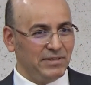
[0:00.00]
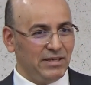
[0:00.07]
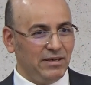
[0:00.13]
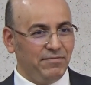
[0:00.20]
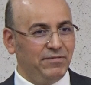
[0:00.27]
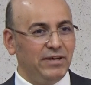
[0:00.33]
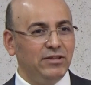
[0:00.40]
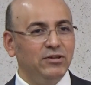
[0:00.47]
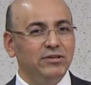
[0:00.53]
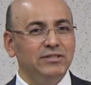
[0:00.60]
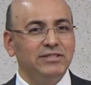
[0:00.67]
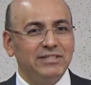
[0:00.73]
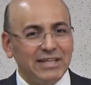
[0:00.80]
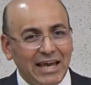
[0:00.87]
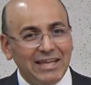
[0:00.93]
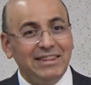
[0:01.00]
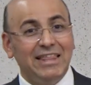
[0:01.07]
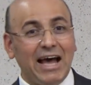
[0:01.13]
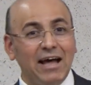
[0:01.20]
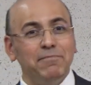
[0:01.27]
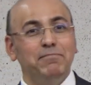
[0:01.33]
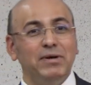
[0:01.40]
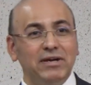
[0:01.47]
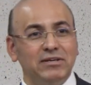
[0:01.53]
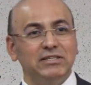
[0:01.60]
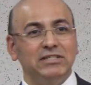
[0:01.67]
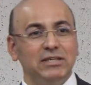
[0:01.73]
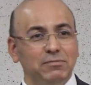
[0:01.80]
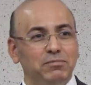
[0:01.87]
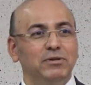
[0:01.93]
If they don't say that very
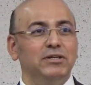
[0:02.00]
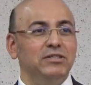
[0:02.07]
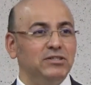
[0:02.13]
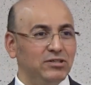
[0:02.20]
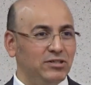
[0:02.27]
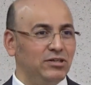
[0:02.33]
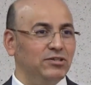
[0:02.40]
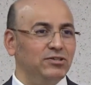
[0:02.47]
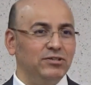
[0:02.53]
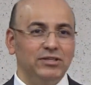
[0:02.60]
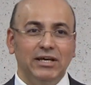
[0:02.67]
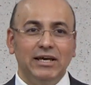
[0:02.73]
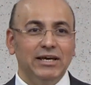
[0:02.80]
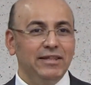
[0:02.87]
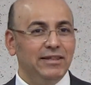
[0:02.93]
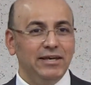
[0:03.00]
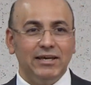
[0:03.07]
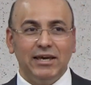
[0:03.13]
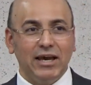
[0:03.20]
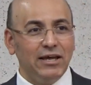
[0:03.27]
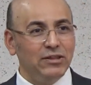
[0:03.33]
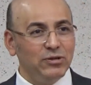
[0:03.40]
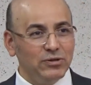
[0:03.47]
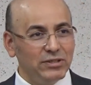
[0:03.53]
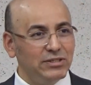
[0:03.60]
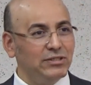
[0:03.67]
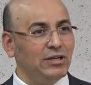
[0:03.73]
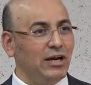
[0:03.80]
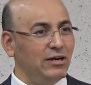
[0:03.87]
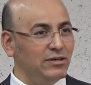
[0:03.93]
simple introduction, they cannot
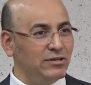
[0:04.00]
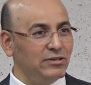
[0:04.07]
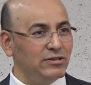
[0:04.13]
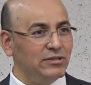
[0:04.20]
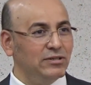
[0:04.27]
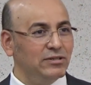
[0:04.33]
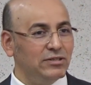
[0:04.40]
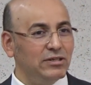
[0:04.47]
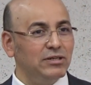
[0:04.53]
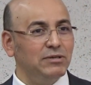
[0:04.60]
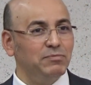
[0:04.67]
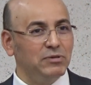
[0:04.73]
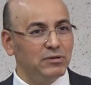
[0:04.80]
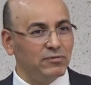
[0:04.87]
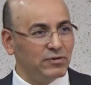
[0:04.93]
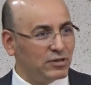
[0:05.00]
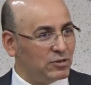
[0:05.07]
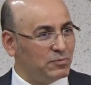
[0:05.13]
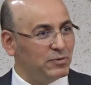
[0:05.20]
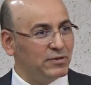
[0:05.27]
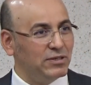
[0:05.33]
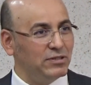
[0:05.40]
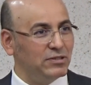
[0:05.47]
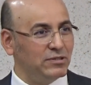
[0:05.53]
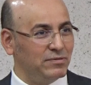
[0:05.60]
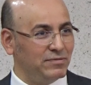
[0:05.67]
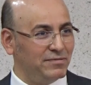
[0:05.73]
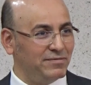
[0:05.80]
start their therapy or recuperation.